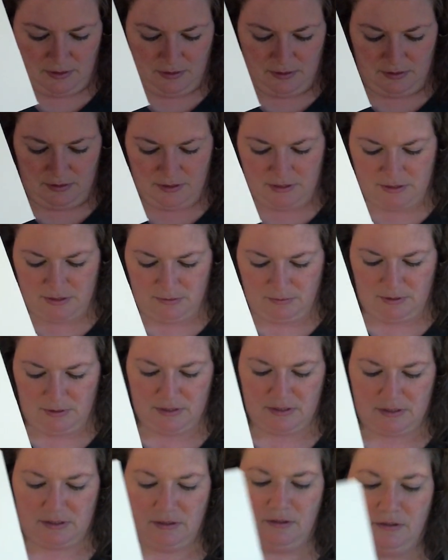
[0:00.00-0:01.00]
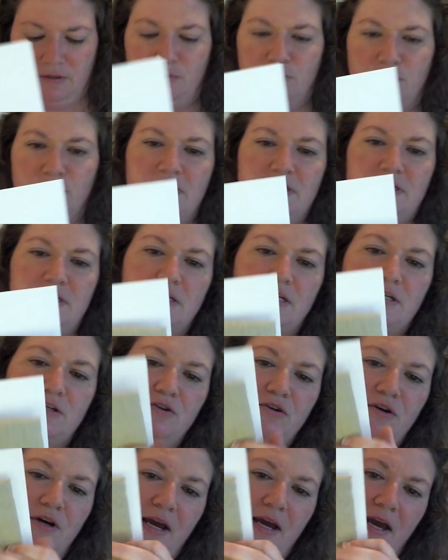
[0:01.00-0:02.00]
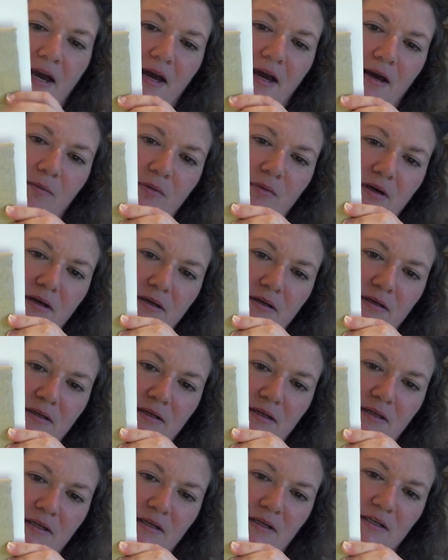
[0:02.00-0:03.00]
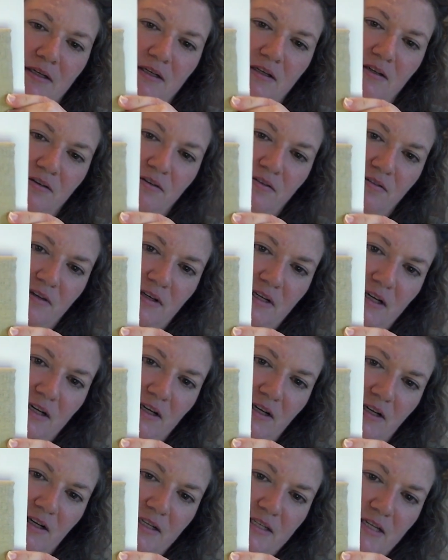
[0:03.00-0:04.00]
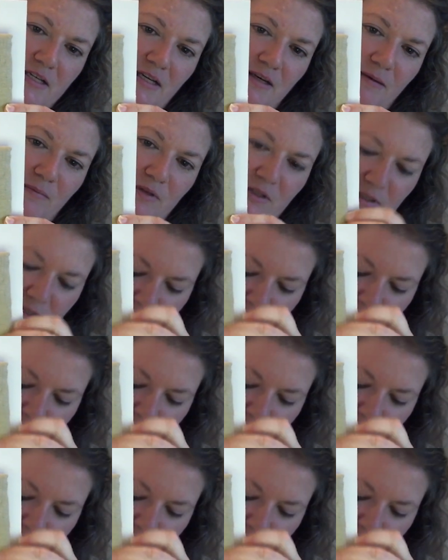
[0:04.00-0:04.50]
This one is called Rustic Drab, very autumnal,